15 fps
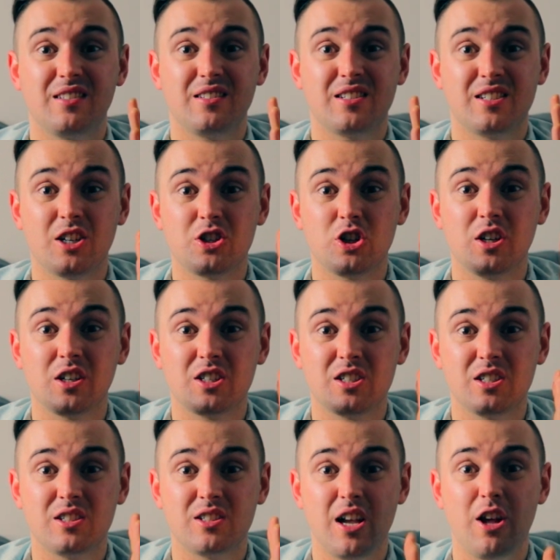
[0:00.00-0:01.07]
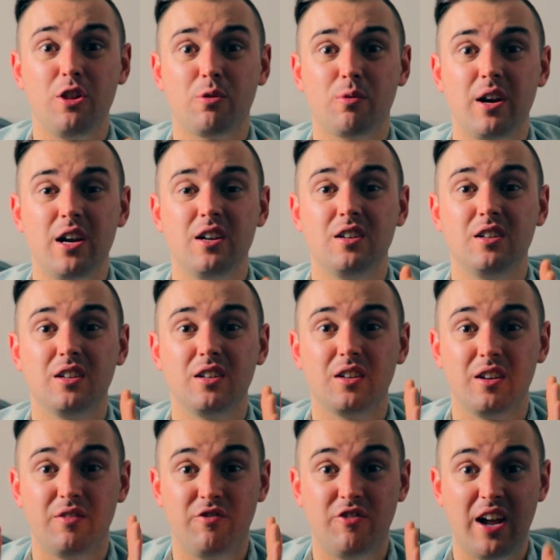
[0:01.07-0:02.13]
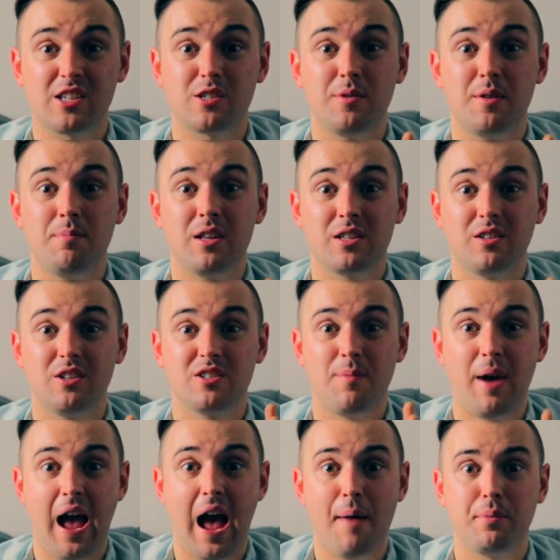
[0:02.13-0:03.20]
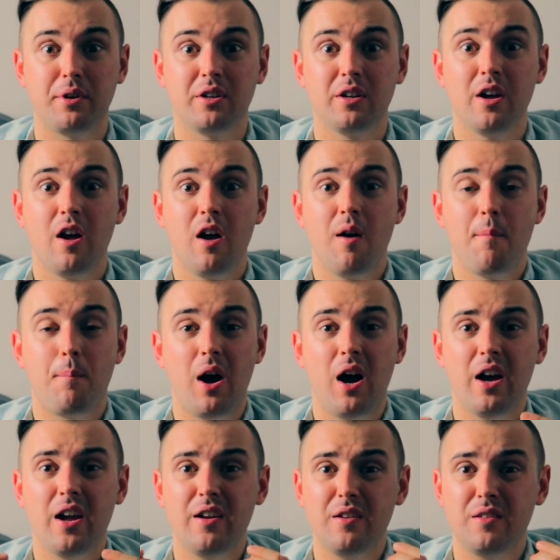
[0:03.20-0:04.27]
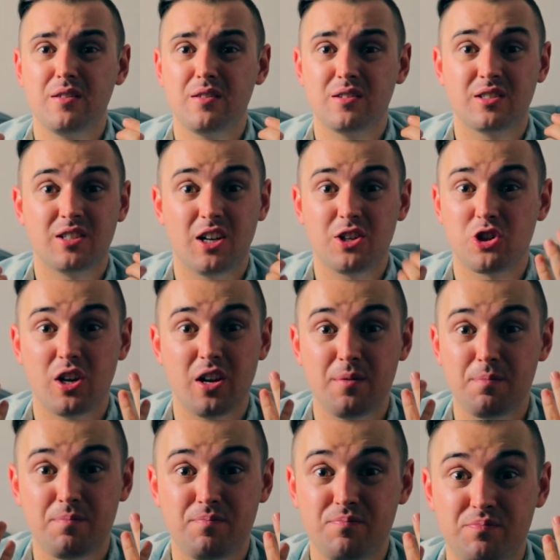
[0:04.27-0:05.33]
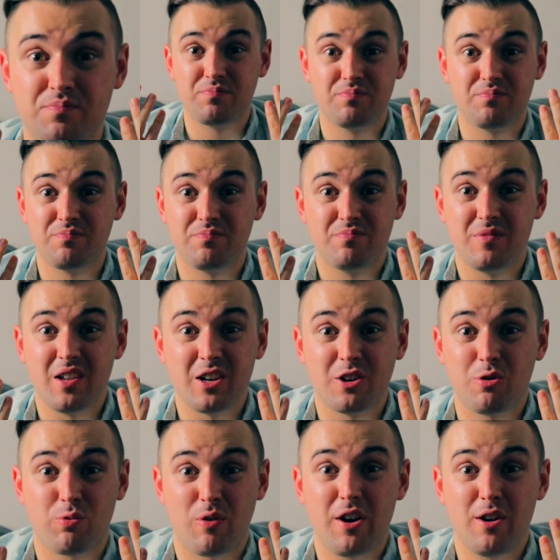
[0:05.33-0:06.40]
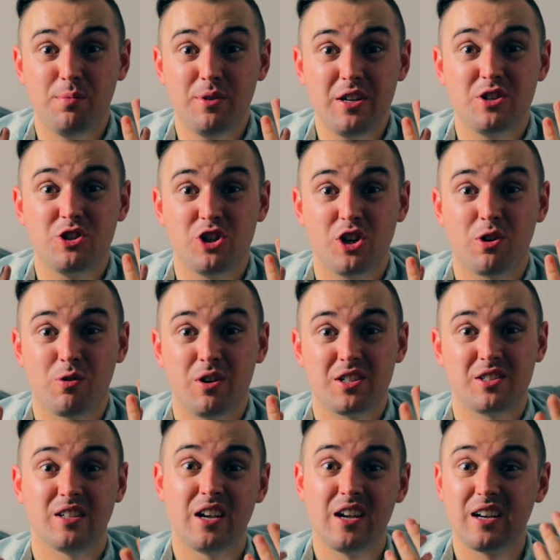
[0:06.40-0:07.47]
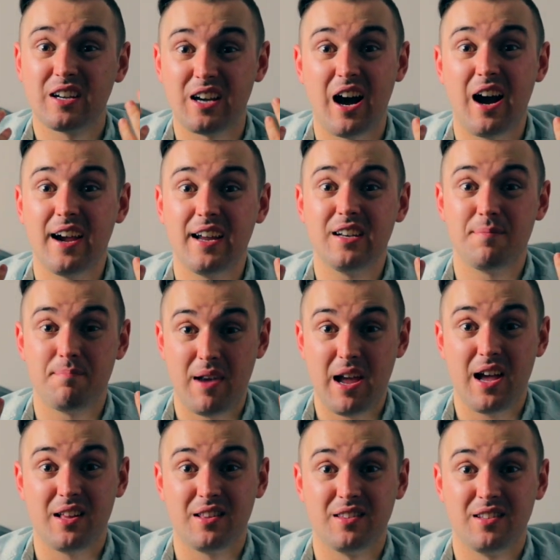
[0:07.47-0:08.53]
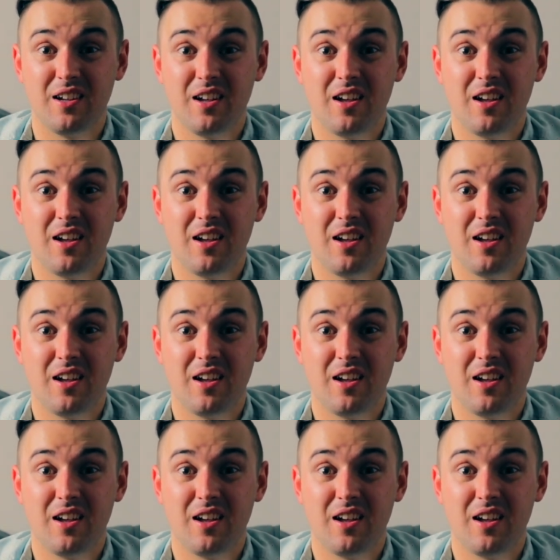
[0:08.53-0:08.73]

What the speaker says: such an accelerated advancement in mentalism happened by such a incredibly generous, kind man.